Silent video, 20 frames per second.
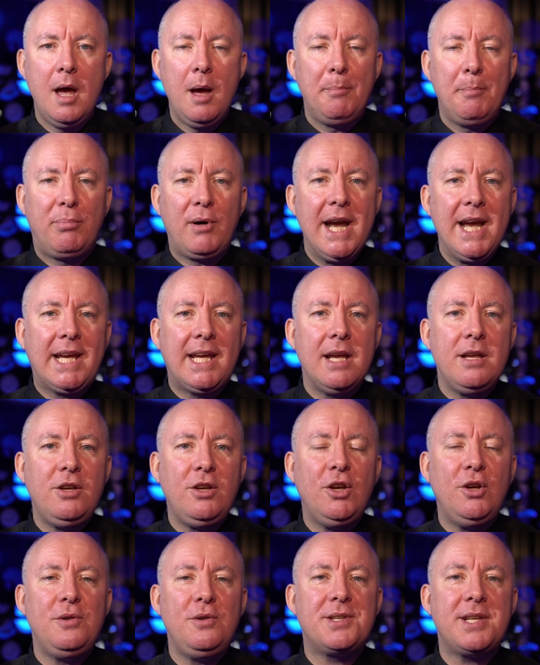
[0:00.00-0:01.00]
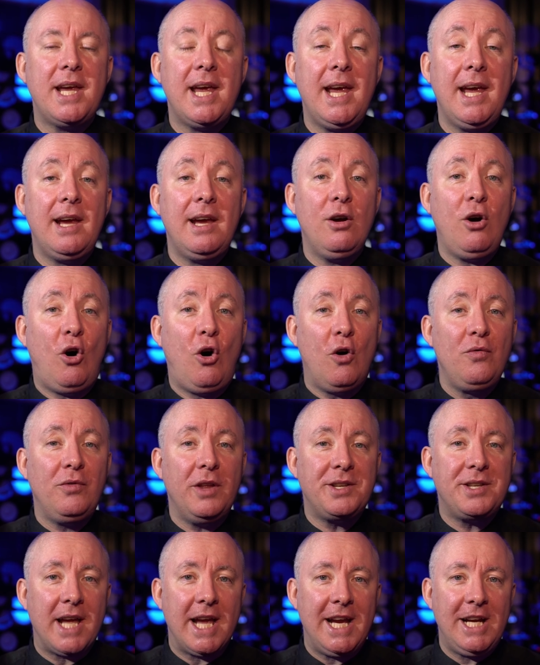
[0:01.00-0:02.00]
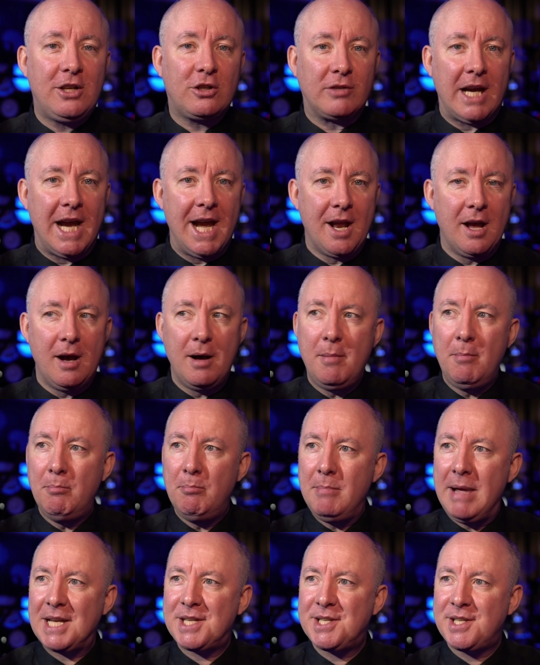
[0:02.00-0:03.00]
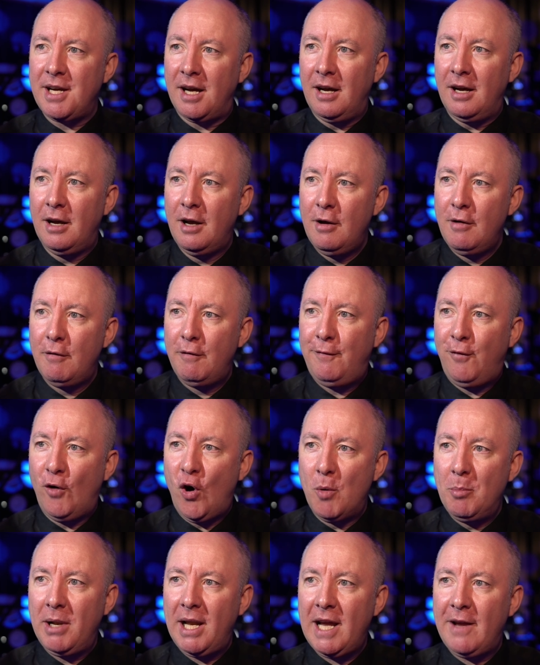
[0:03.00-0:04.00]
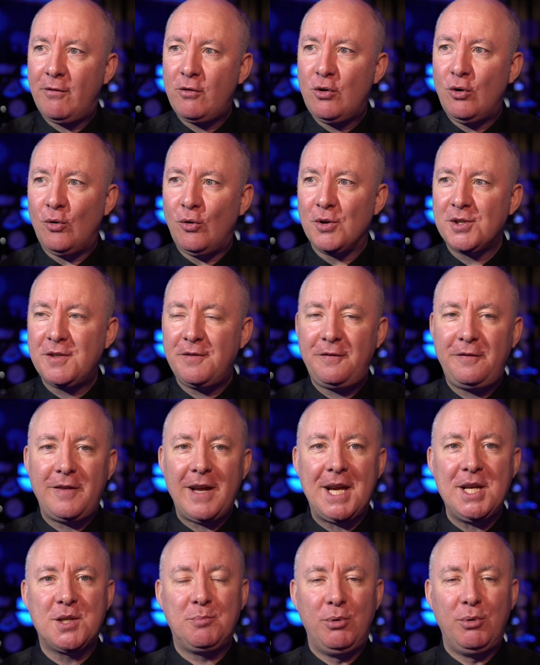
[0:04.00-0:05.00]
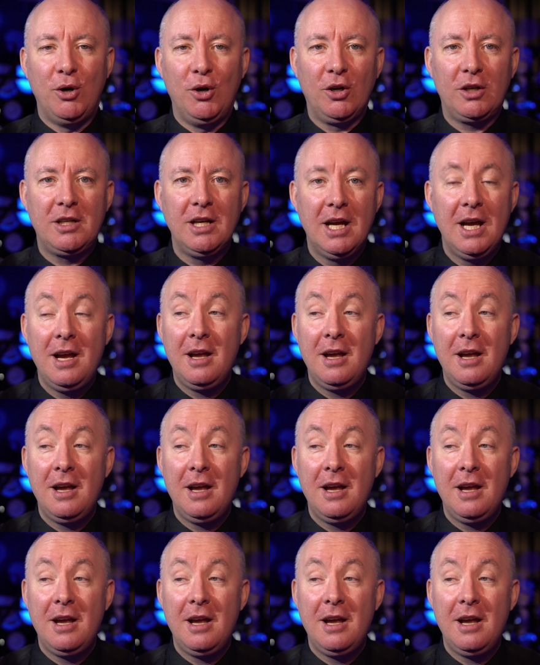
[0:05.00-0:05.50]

Breaking news here on The Day Trader. Meta, formerly of course Facebook.